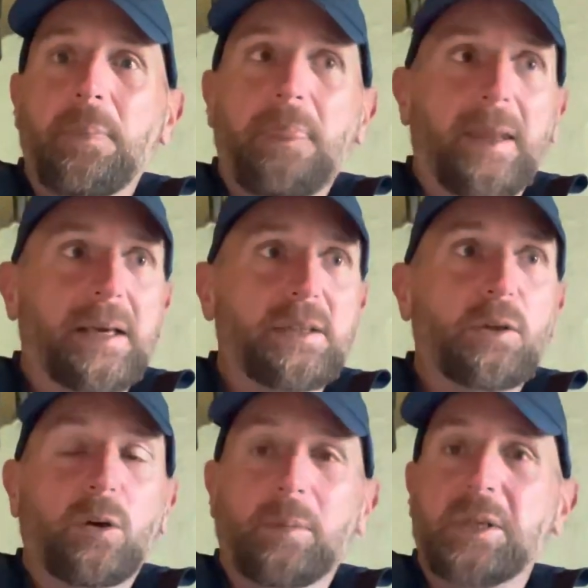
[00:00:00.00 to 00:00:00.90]
It's
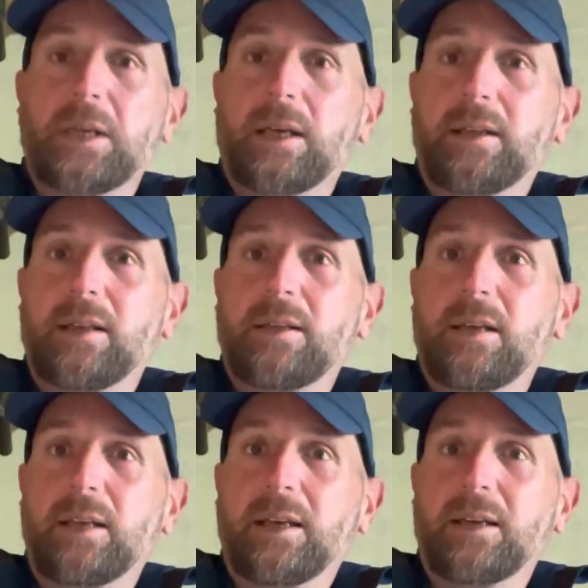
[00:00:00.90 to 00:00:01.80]
got me started
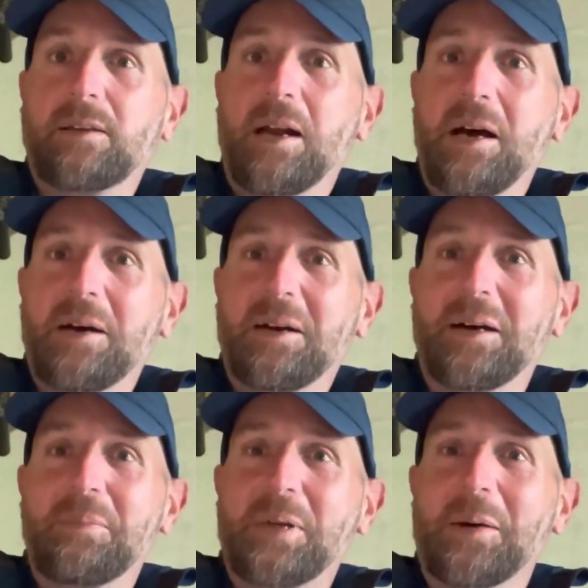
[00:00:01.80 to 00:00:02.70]
taking
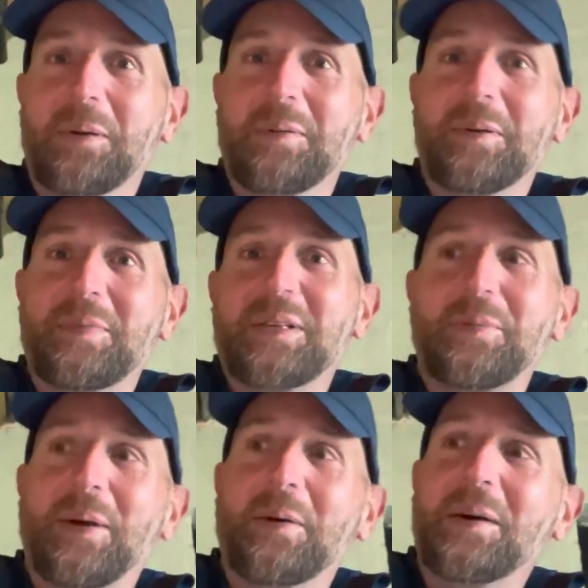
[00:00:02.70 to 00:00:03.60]
raps away with me as
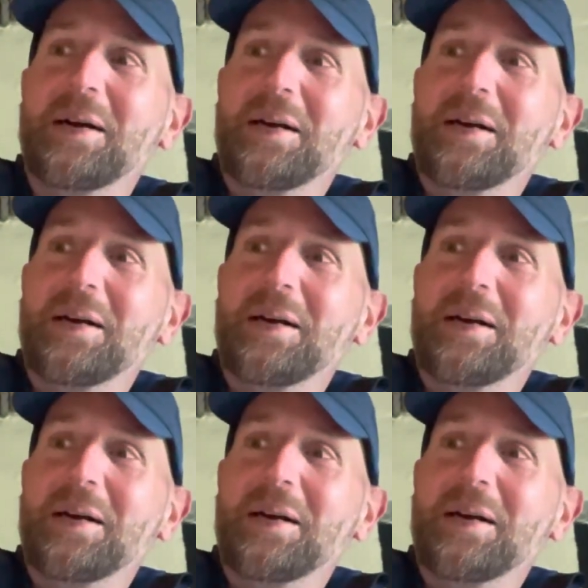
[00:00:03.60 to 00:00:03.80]
well.